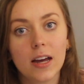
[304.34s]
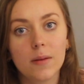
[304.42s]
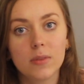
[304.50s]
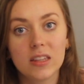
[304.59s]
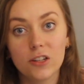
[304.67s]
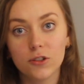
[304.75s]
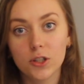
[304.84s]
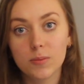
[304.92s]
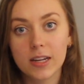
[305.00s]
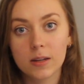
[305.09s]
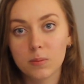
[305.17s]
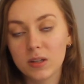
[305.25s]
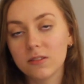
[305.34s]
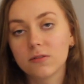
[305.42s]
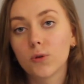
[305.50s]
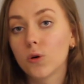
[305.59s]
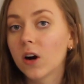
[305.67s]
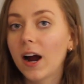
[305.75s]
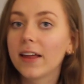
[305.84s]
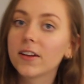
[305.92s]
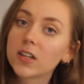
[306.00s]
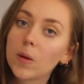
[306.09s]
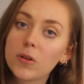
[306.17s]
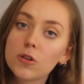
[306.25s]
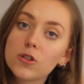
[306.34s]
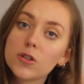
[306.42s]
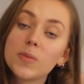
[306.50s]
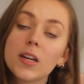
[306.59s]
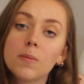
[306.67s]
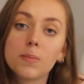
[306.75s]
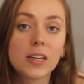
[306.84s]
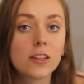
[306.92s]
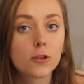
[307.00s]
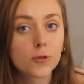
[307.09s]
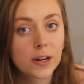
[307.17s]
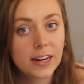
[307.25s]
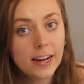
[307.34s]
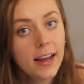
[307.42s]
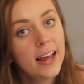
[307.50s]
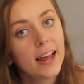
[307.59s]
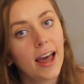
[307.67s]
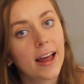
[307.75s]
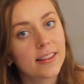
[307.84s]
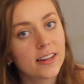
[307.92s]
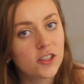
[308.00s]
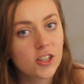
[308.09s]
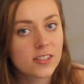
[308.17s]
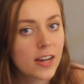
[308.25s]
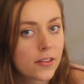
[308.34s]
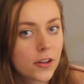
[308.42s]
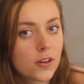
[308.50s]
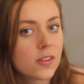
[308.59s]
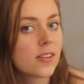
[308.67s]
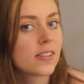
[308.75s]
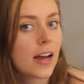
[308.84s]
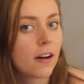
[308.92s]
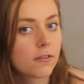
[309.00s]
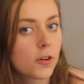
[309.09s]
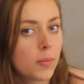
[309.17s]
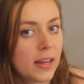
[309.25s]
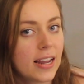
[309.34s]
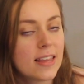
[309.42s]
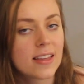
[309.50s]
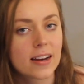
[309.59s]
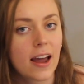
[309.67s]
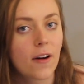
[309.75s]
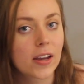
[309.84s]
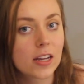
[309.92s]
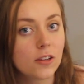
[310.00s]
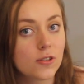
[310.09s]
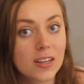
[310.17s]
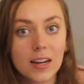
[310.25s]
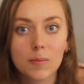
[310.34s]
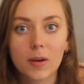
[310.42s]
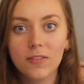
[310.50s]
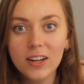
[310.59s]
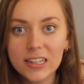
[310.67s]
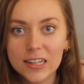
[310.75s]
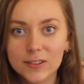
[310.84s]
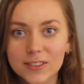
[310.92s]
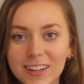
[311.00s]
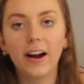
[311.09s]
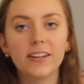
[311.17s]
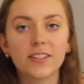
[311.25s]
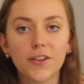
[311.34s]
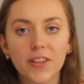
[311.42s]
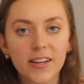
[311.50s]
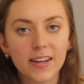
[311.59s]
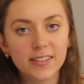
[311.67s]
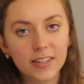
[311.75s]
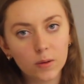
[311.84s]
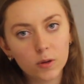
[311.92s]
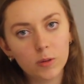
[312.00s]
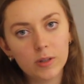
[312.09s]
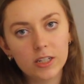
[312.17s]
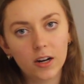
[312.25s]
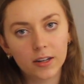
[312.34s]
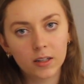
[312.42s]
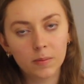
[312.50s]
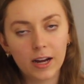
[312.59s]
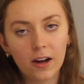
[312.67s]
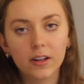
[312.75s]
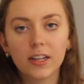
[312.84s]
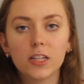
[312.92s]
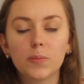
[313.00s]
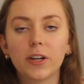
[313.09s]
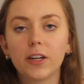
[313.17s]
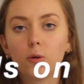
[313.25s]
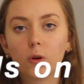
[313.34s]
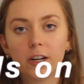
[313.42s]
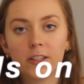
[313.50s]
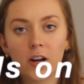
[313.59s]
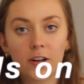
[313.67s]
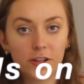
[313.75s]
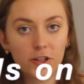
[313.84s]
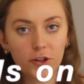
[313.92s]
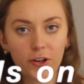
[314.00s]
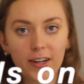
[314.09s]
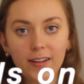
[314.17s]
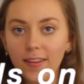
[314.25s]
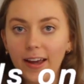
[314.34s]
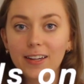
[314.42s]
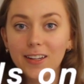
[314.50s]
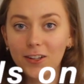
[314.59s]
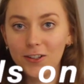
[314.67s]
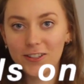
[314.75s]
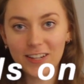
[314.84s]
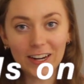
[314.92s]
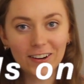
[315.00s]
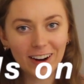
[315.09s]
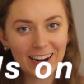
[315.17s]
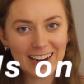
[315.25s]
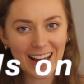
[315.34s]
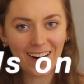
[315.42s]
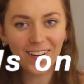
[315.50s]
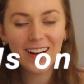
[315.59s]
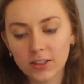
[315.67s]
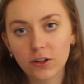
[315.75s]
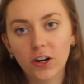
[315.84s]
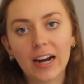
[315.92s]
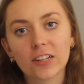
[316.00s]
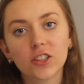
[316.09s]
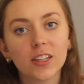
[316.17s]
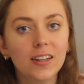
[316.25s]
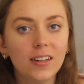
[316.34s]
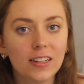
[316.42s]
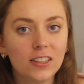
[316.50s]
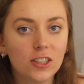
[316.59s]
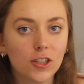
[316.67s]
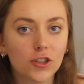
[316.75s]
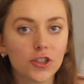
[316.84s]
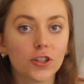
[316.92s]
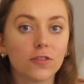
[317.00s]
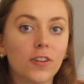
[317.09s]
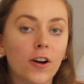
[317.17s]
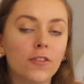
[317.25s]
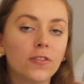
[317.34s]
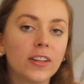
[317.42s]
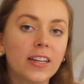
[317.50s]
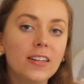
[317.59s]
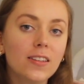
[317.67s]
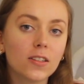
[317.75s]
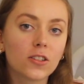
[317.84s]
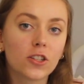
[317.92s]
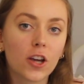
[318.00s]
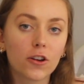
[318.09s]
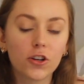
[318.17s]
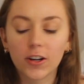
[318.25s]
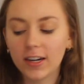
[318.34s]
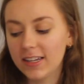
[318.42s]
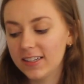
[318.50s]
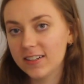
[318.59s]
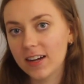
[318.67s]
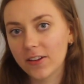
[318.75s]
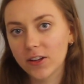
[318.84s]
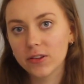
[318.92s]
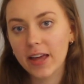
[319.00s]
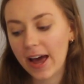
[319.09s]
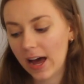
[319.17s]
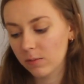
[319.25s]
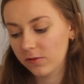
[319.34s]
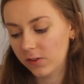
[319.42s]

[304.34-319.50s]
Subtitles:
up YouTube to MP4, I looked up YouTube to MP3 and it just downloaded the sound for me, and then now I can use it in my videos. Alright, so the next thing I'm going to be talking about is putting words on the screen like you're seeing right now. So you're actually going to need to use your phone for this, so you're going to need to download the app